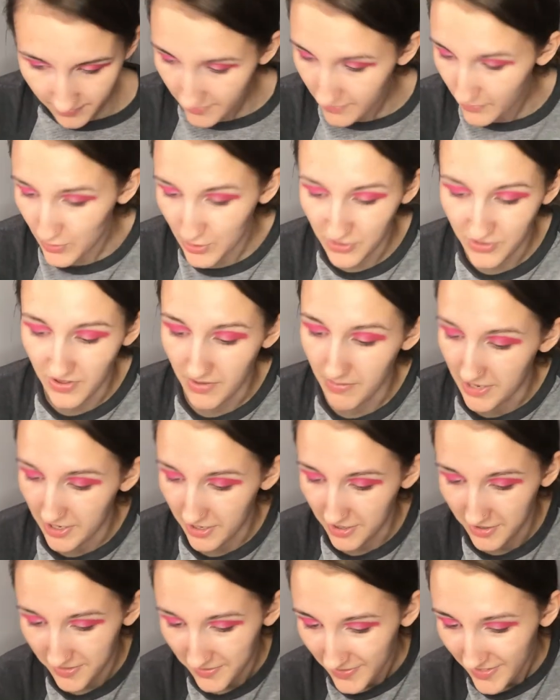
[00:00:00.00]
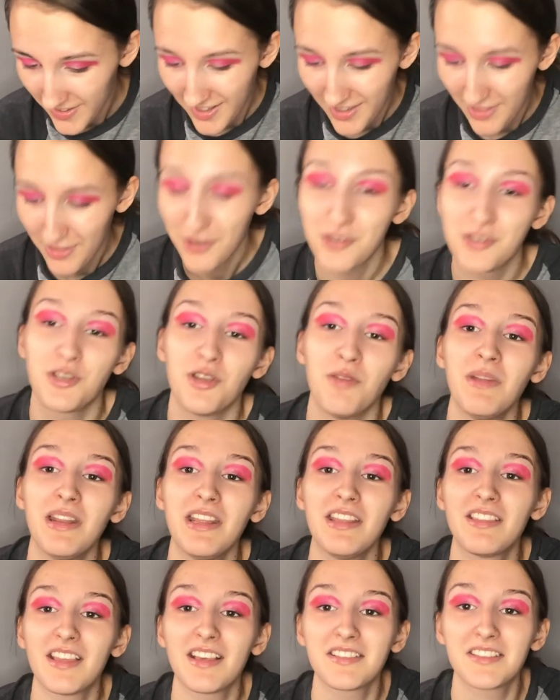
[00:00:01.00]
Where's the middle? There's too
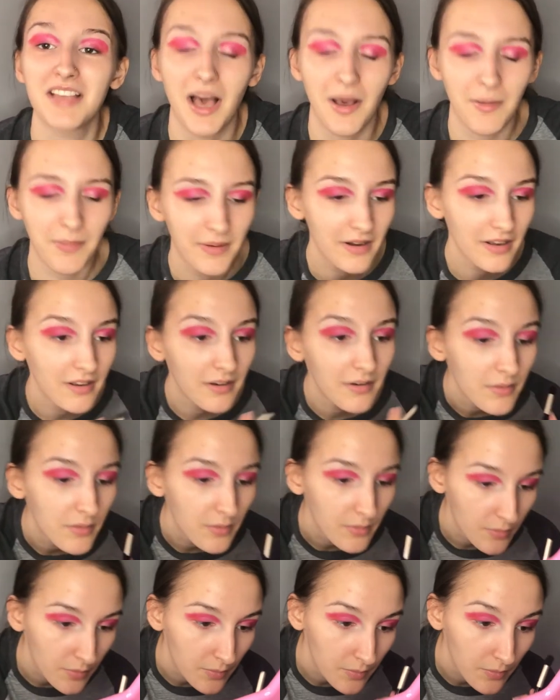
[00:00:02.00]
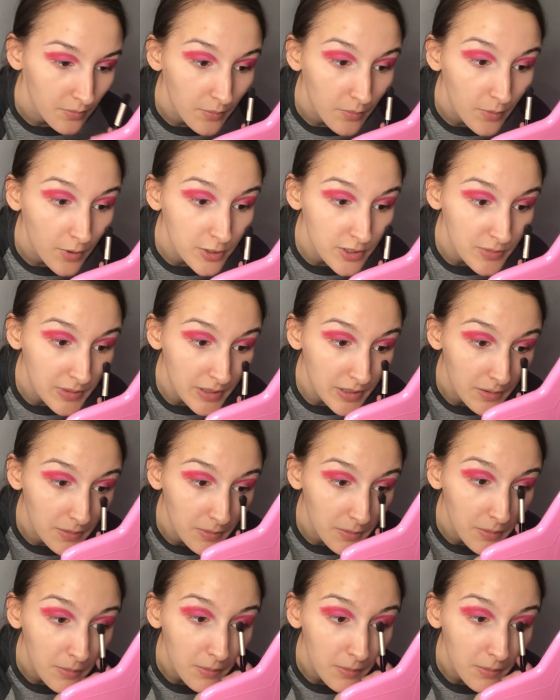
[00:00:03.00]
many things happening. What do you mean?